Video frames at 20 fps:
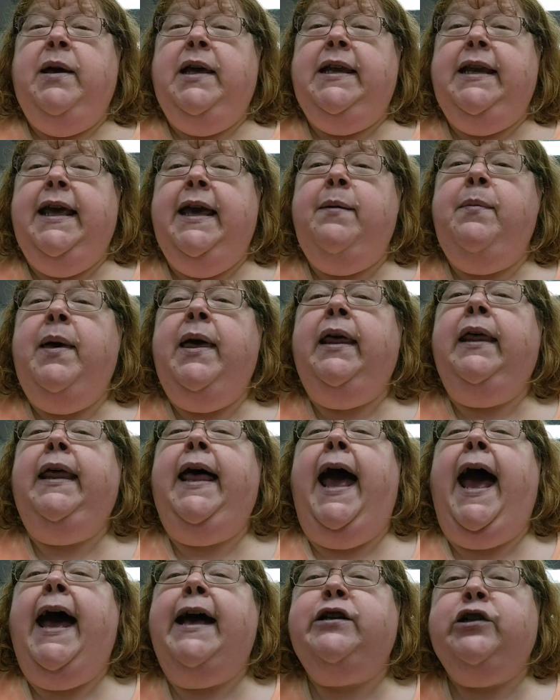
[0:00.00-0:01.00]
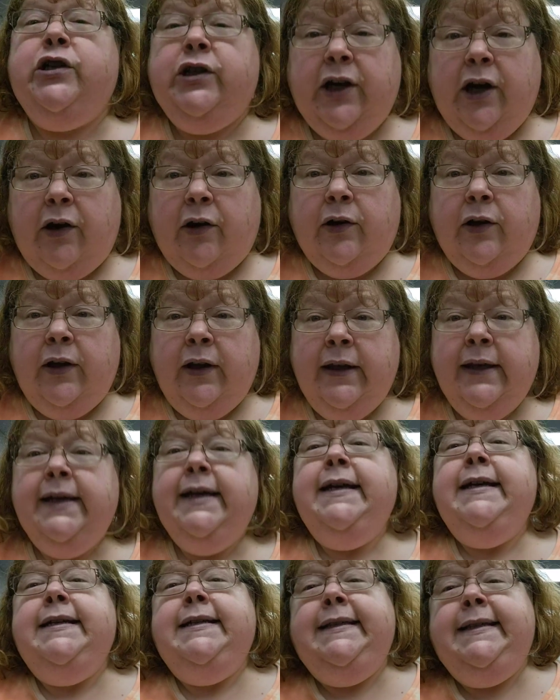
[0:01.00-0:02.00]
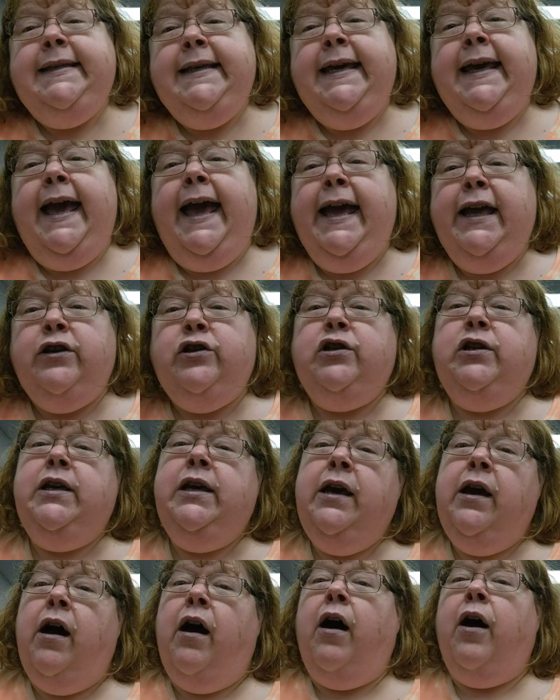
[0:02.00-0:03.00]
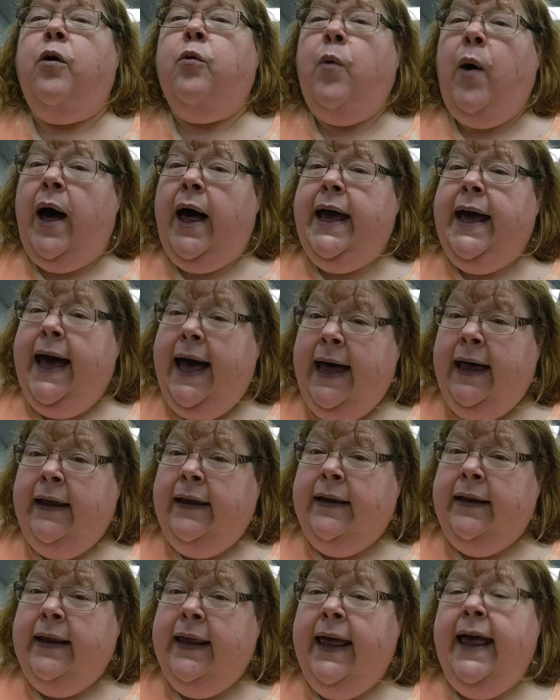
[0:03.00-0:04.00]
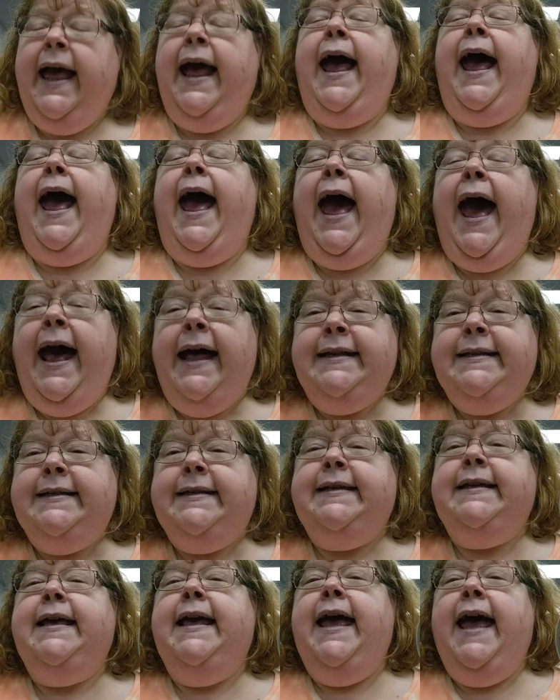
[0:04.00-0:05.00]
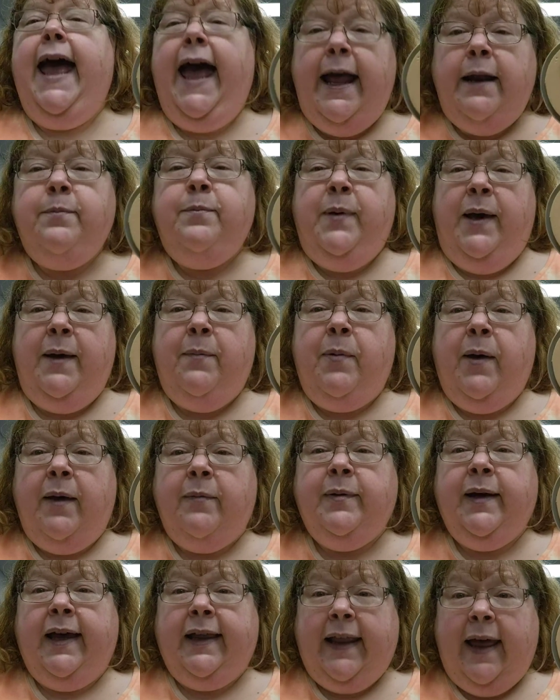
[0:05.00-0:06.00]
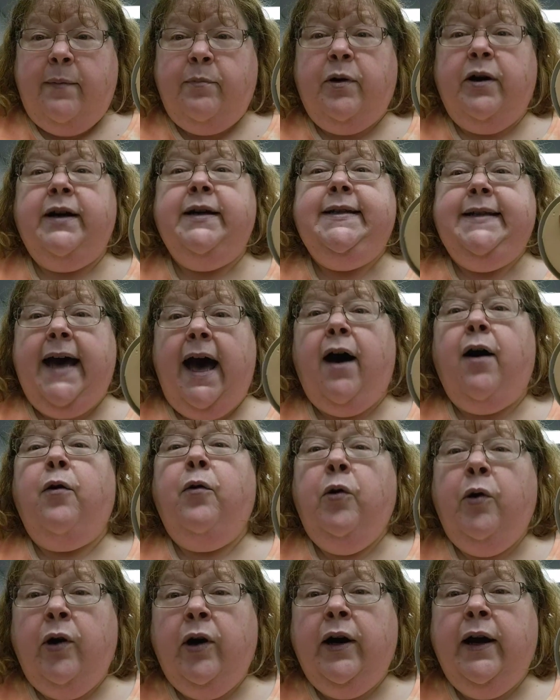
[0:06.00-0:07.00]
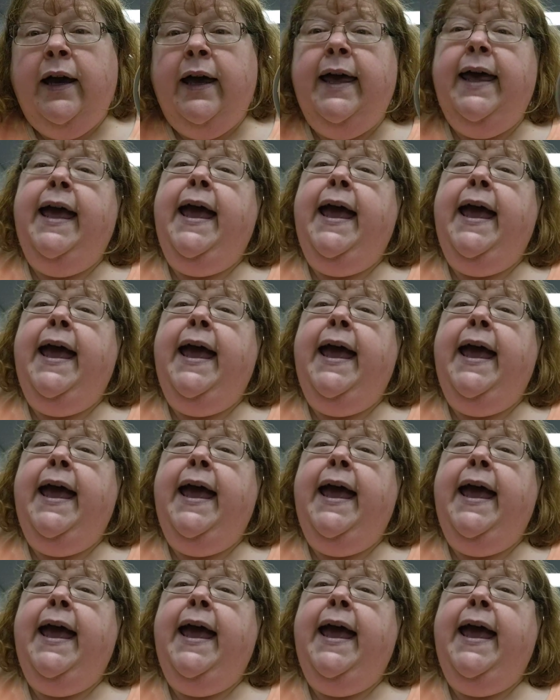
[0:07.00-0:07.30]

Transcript: me an email at Cheryl, C H E R Y L, at nbpubliclibrary.org,